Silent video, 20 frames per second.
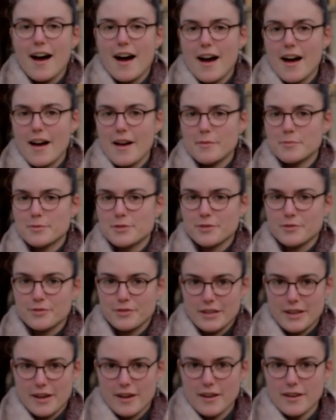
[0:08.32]
I'm
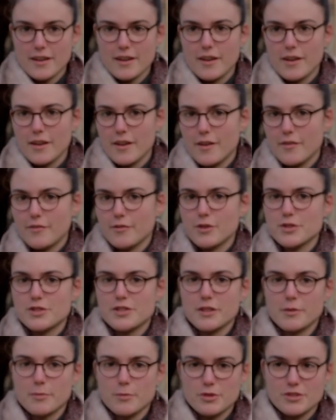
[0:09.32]
Sofia, a
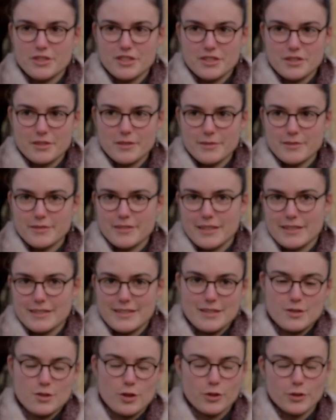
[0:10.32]
first year musician at
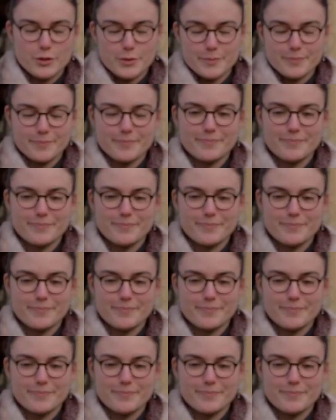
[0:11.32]
St. John's.